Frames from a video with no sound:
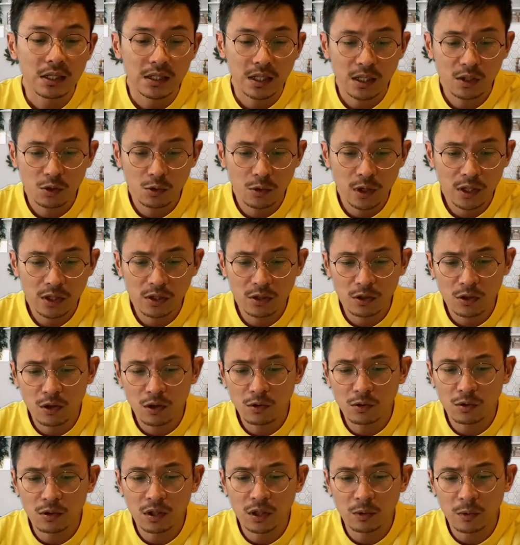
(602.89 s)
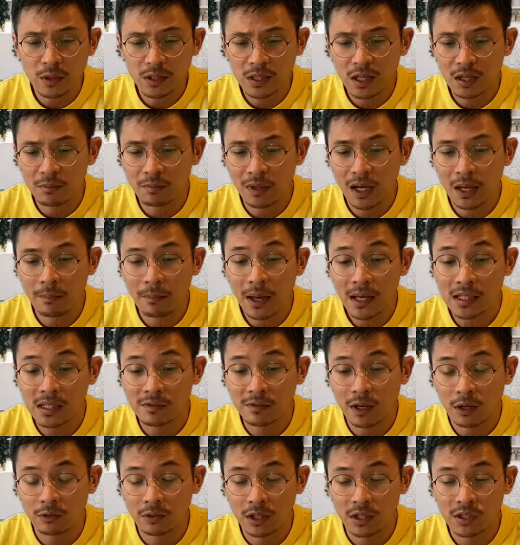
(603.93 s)
Just 2 days ago, Google was hit by a massive
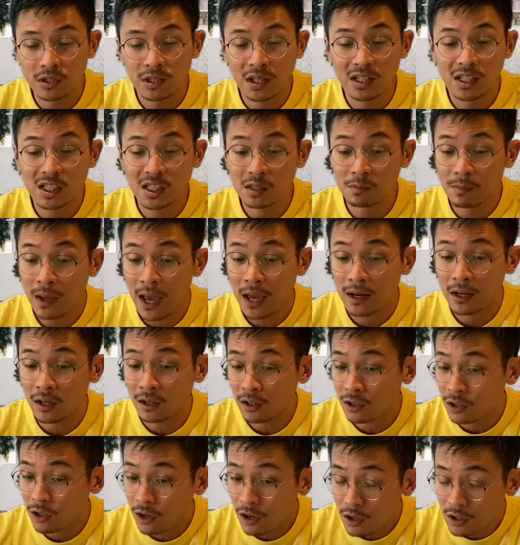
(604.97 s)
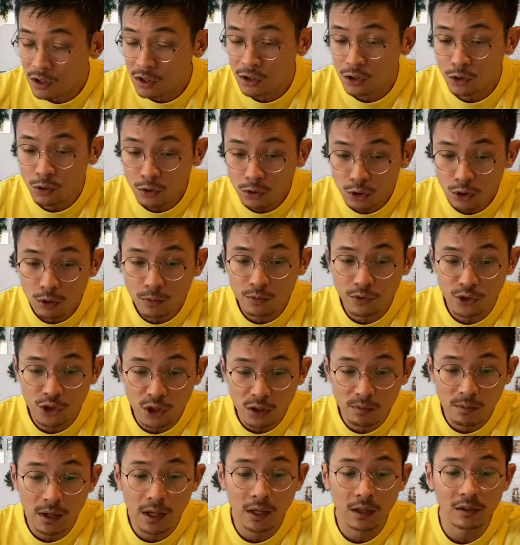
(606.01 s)
outage that spanned across YouTube,
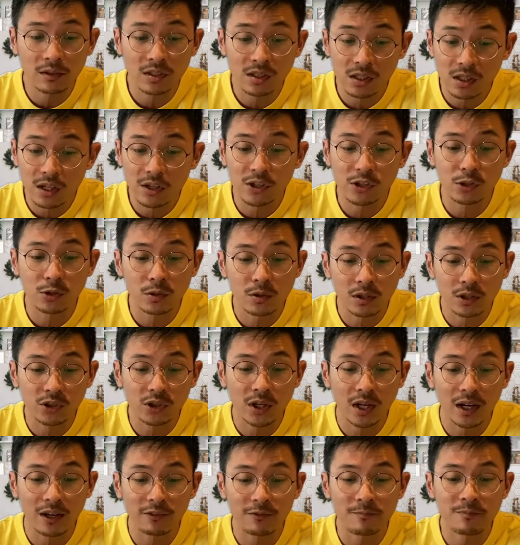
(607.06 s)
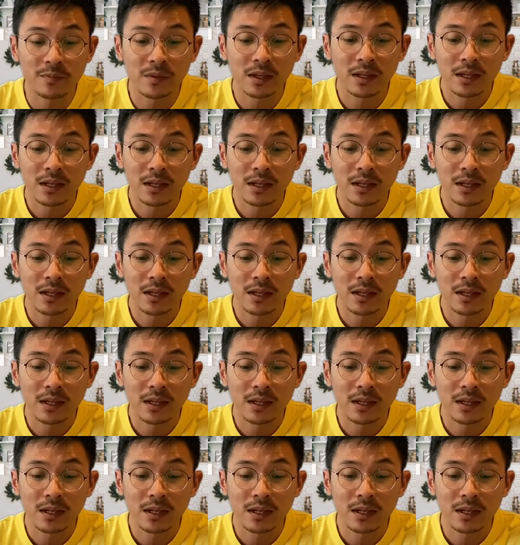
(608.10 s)
Gmail, Search, Google Drive,